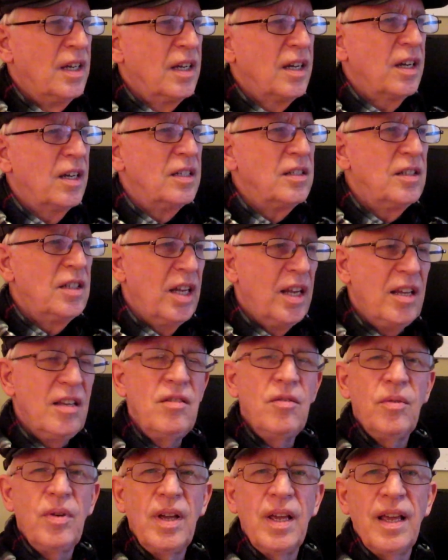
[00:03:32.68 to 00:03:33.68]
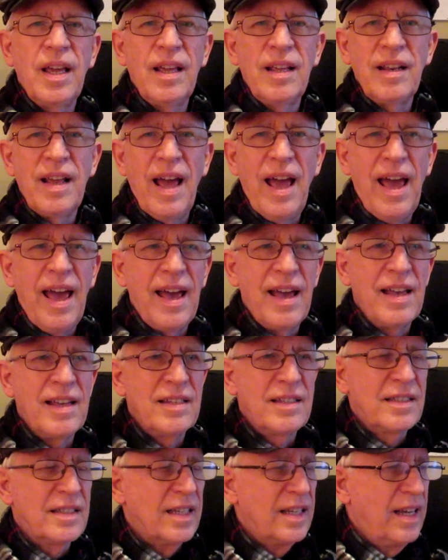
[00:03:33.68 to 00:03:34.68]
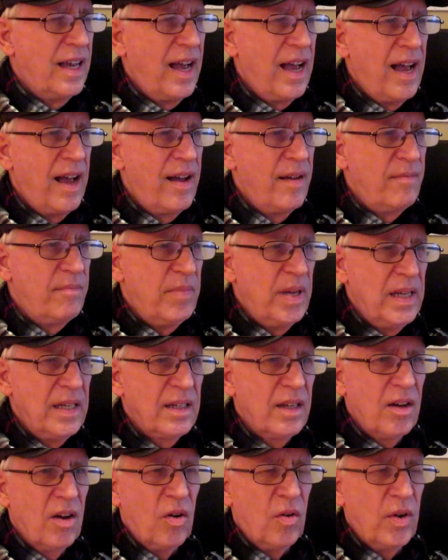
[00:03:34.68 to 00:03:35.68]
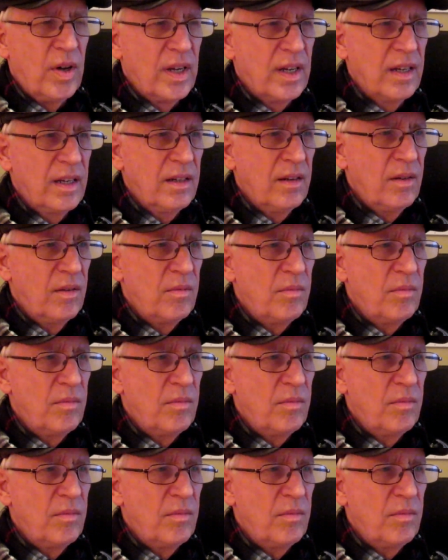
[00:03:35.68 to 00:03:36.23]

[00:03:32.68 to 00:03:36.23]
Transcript: continuing as I've been going,